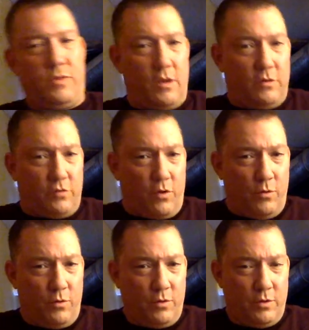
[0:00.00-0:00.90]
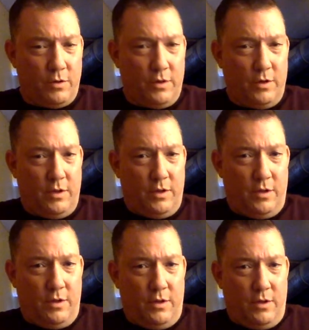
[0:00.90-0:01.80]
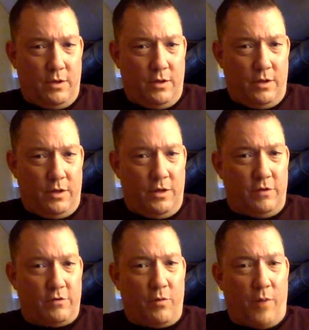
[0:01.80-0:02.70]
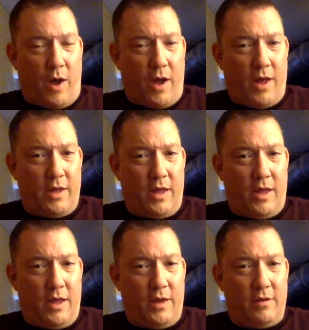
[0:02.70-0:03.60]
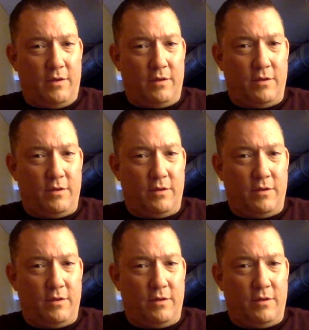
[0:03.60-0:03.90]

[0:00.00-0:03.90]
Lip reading: so years go by, and